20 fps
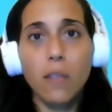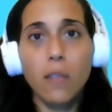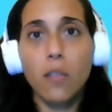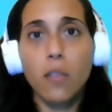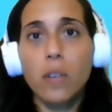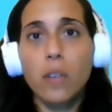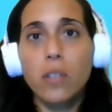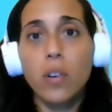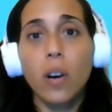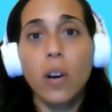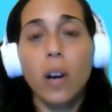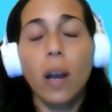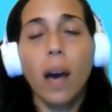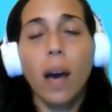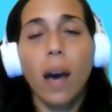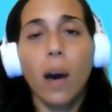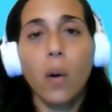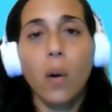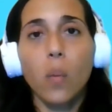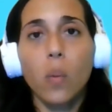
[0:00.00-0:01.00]
the future
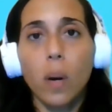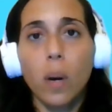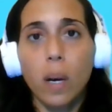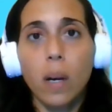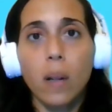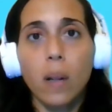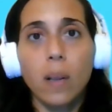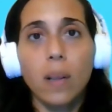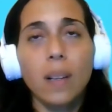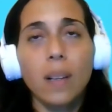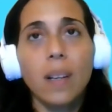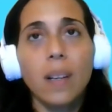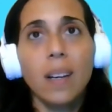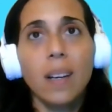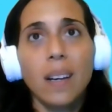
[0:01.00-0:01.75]
how well